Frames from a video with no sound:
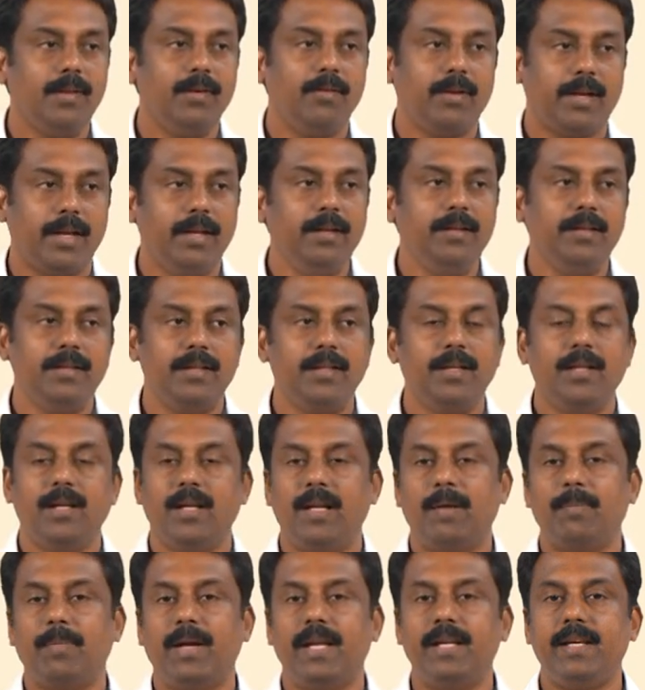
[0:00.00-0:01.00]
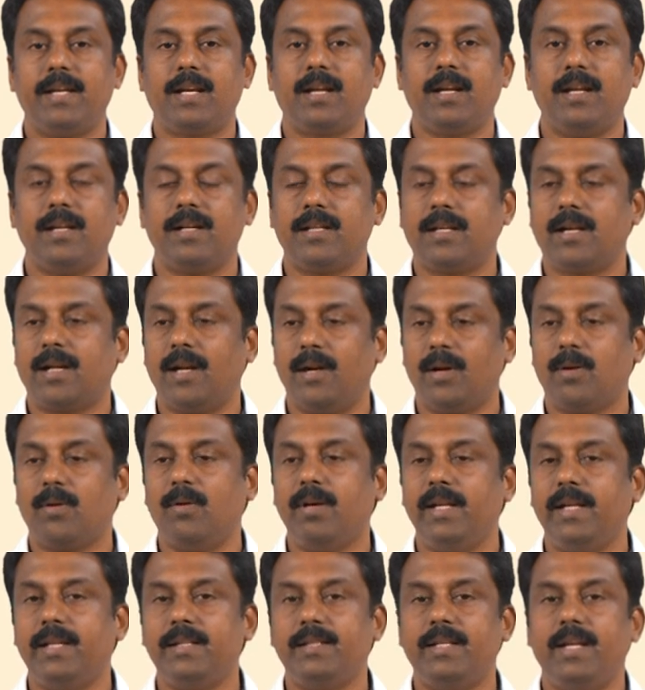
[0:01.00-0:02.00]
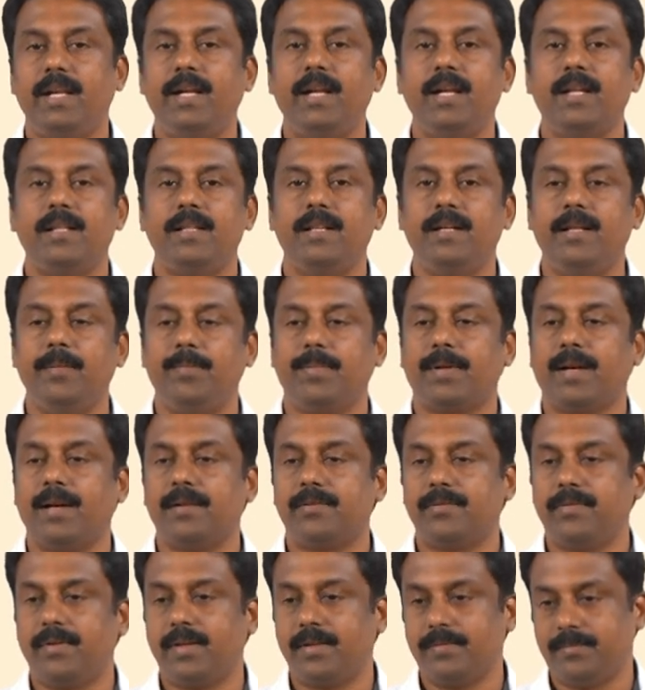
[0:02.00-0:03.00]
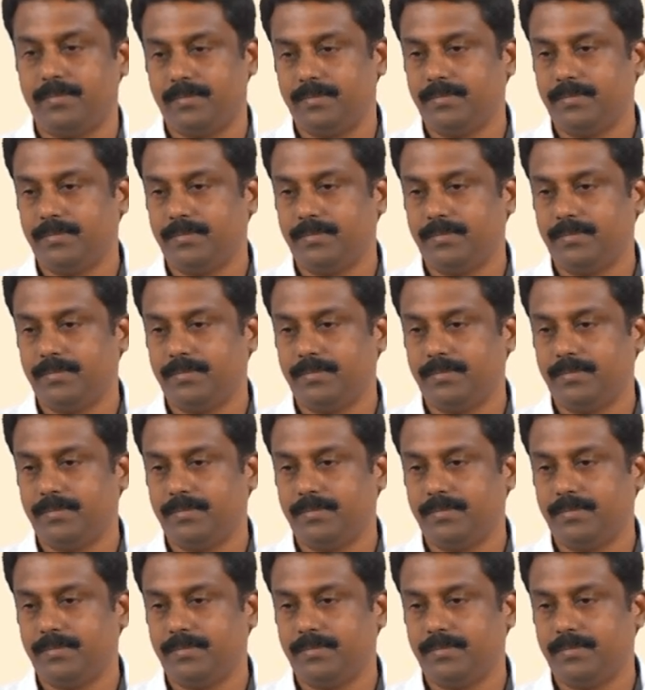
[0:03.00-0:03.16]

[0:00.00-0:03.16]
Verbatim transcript: okay, by controlling the, the dip transfer